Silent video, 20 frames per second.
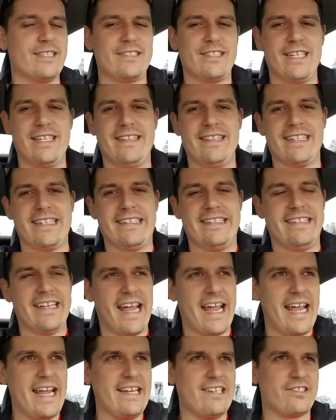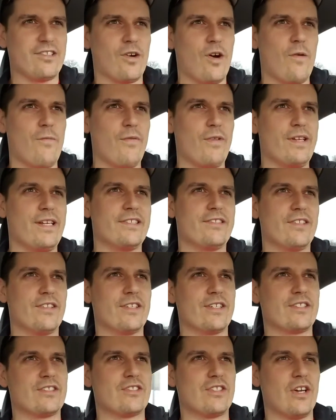this in the day, so hopefully it doesn't
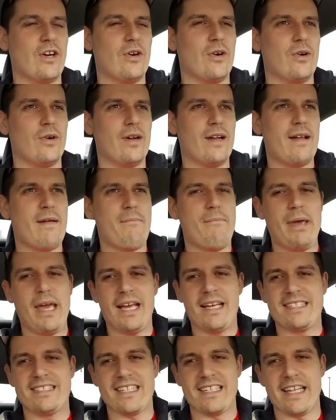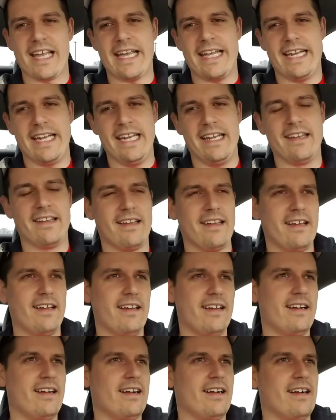look so pixelated.
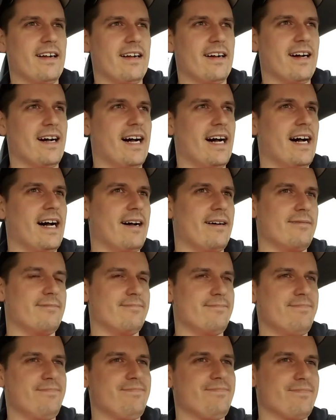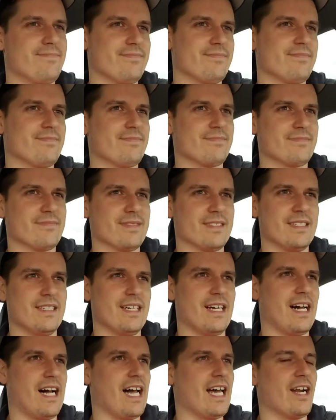
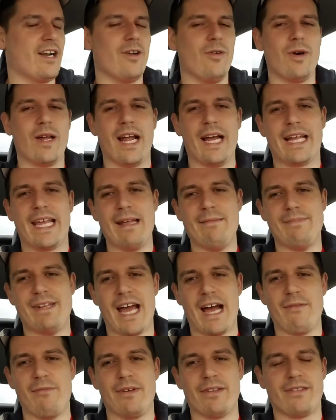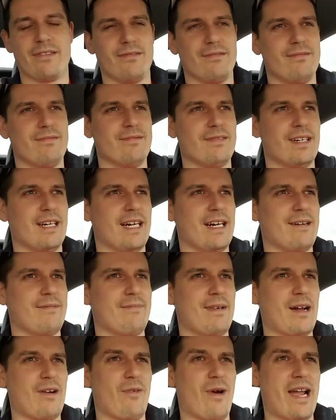Um, I don't know what I came down with. Uh,
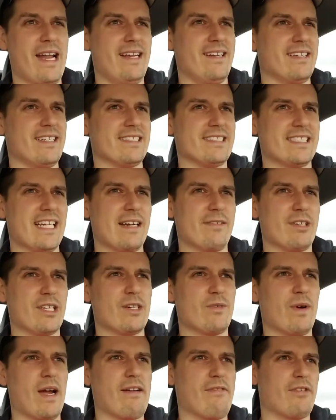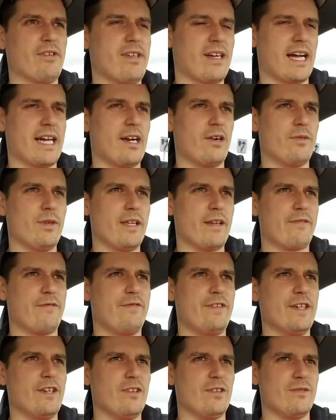my weight has not really wavered. I don't really
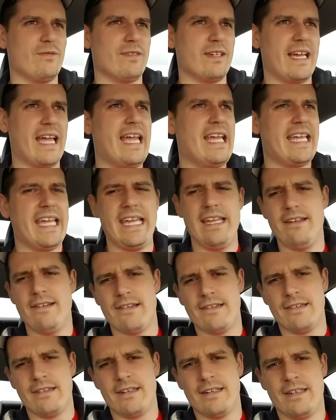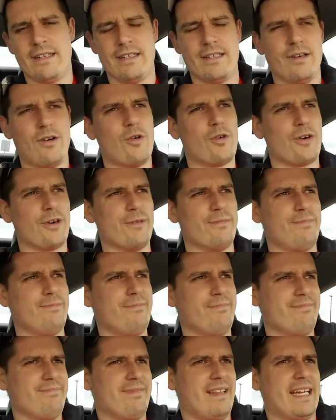feel achy or
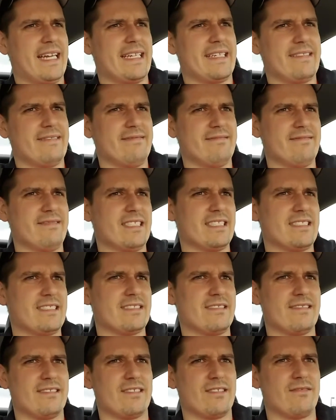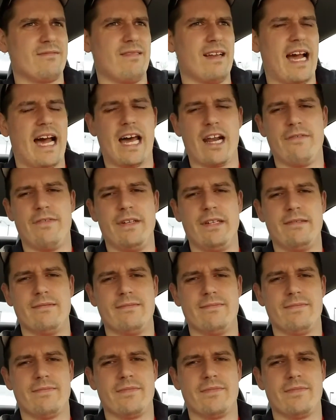like just out of it.